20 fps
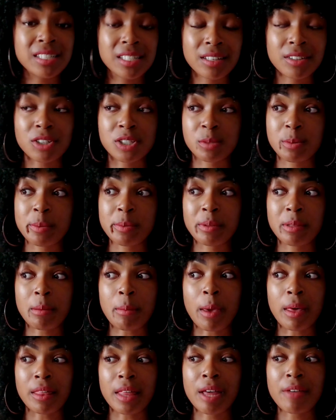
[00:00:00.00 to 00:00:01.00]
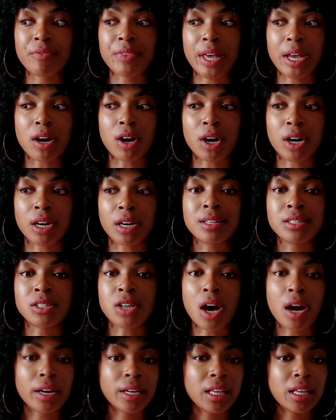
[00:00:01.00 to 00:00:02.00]
there's people in my life that are
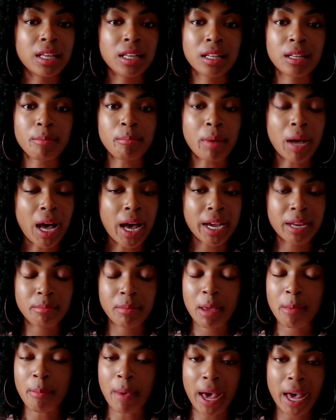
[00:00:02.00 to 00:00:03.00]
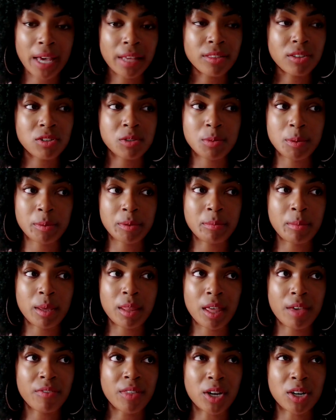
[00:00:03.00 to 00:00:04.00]
talking behind my back, there's people in my
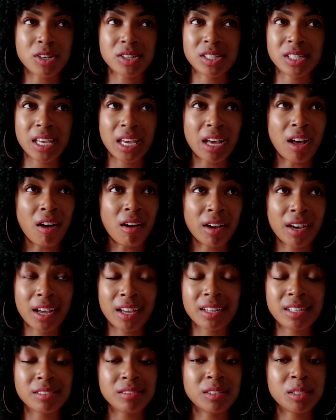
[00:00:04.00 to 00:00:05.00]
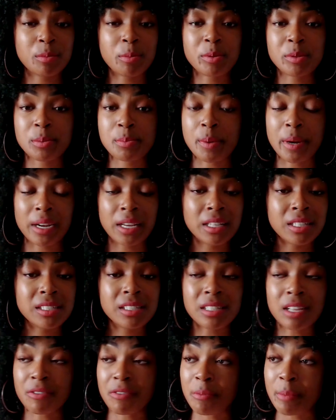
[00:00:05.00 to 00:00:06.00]
life that are saying all kinds of spreading
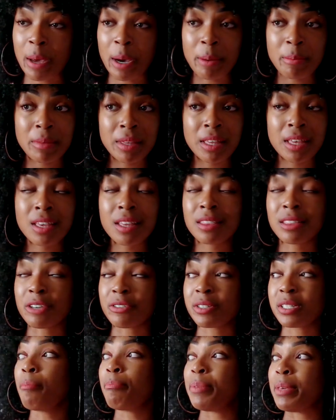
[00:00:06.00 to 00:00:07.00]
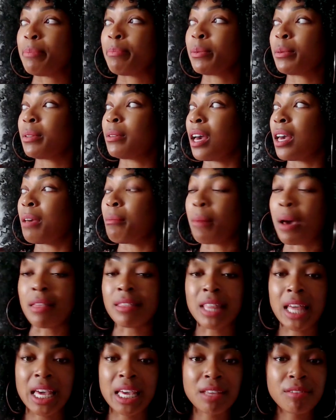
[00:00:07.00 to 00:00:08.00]
stuff about me, there's people in my
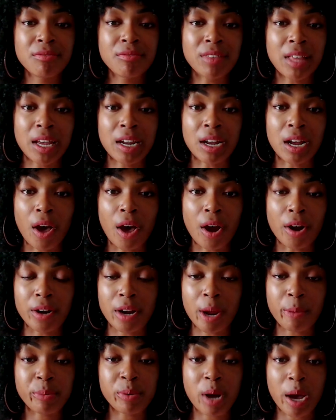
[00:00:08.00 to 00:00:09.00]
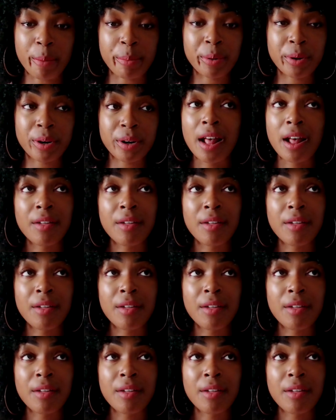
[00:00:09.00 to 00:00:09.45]
life that are not proper.